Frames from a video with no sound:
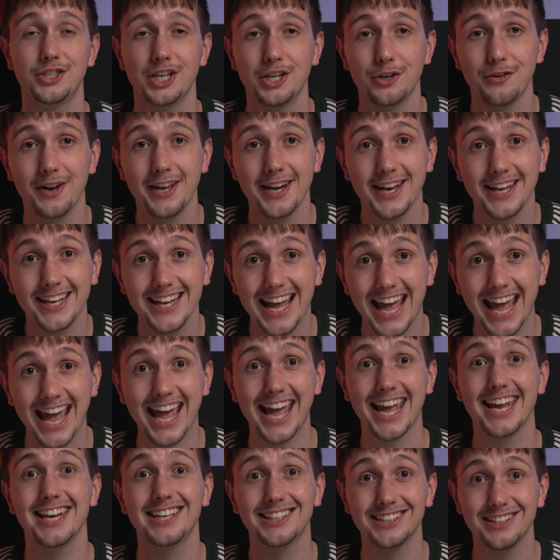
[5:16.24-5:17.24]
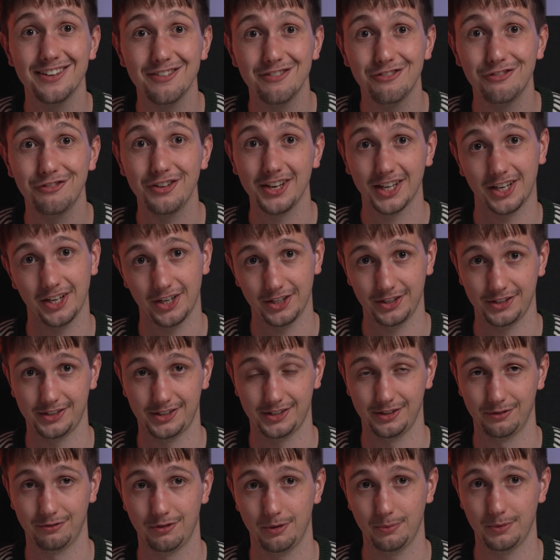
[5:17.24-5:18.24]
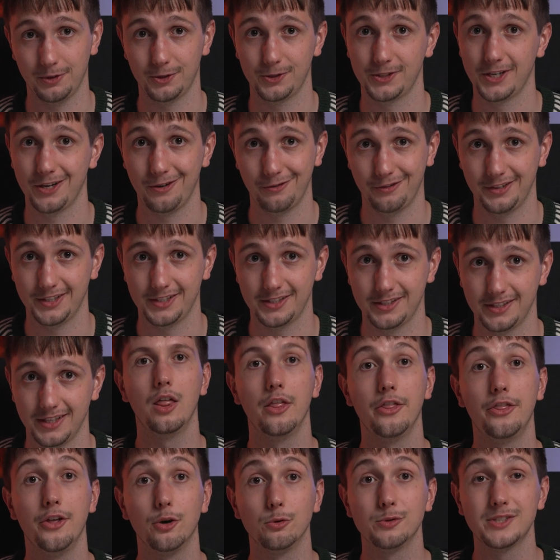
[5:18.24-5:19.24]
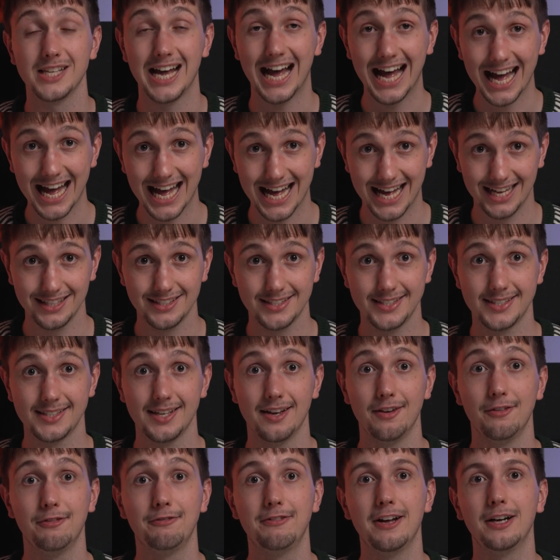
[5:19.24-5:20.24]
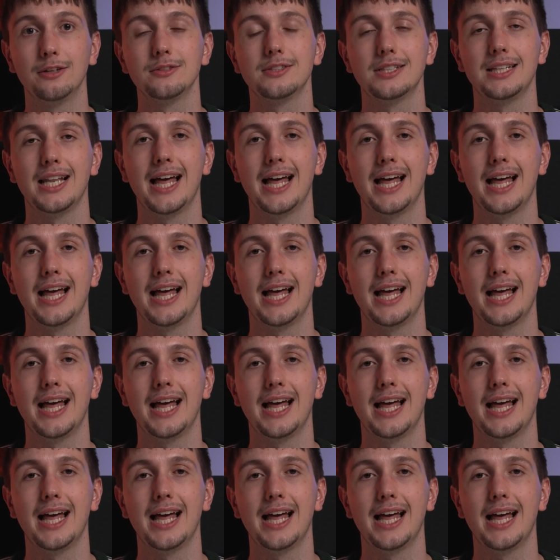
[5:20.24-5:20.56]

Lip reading: generating 8 figures from their service. Those ads felt